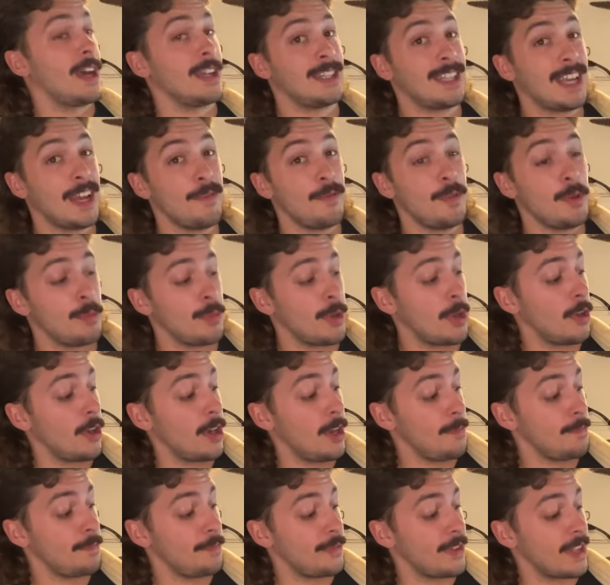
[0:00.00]
A ten foot
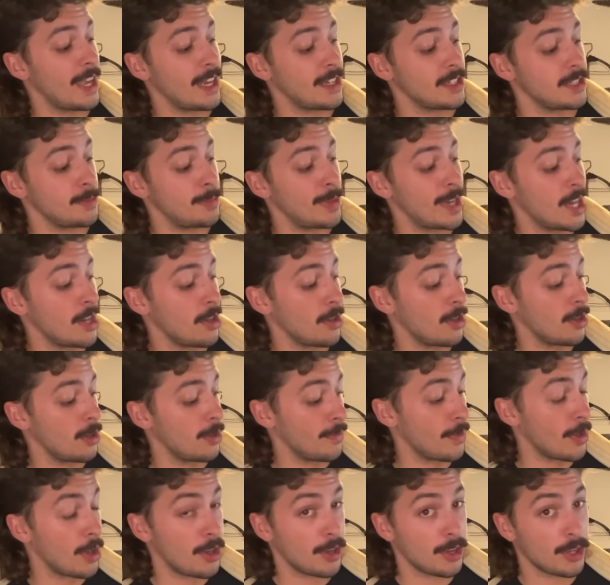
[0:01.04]
boa has the power
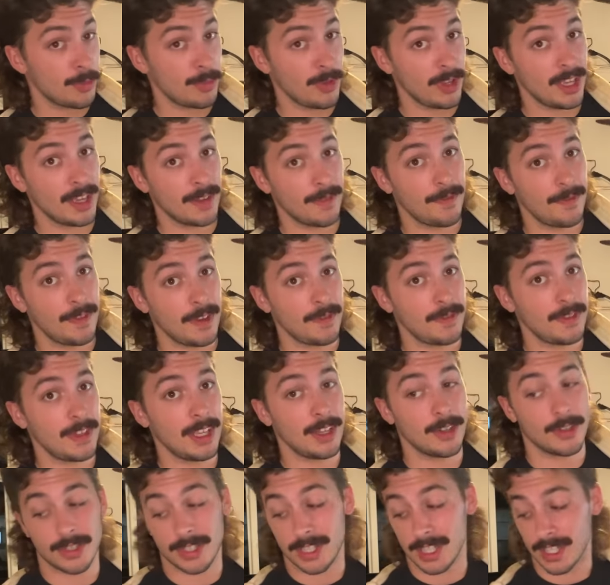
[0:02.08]
of arguably a
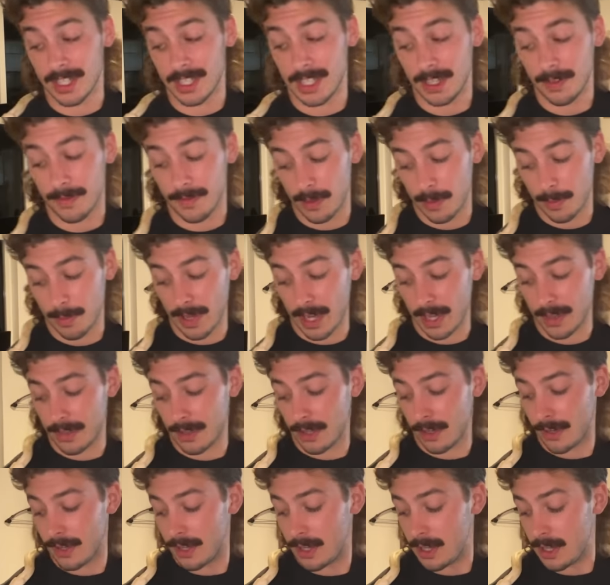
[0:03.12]
fifteen or sixteen foot
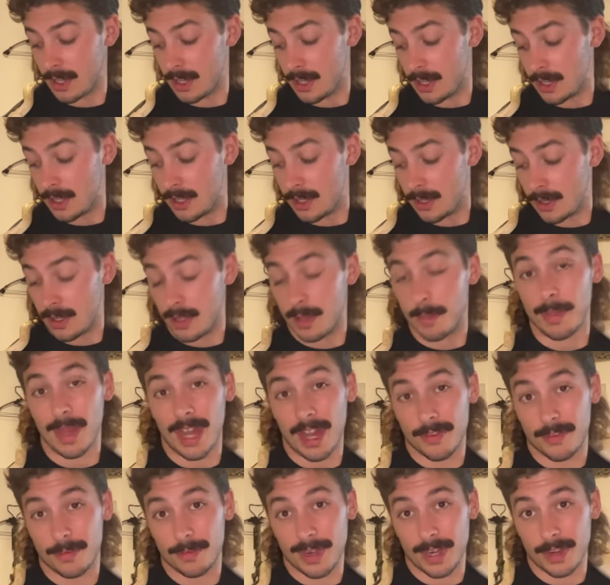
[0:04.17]
python.
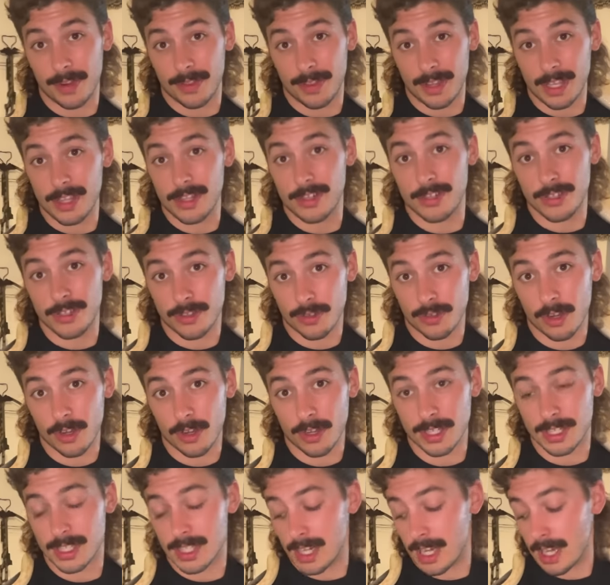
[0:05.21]
Pound for pound, the
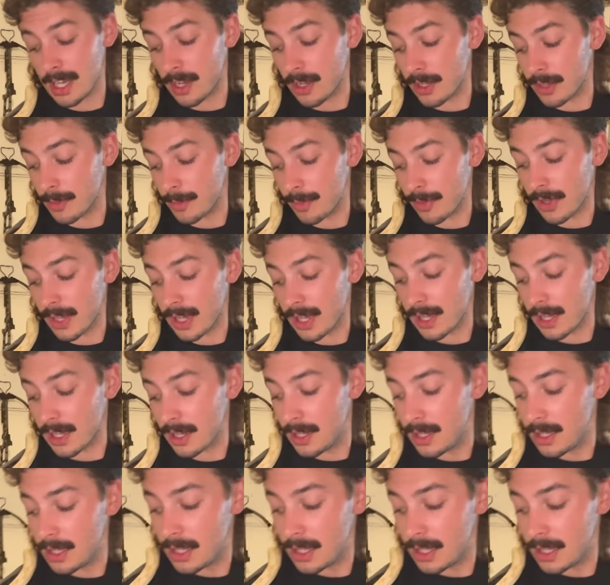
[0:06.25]
strongest snake on the planet.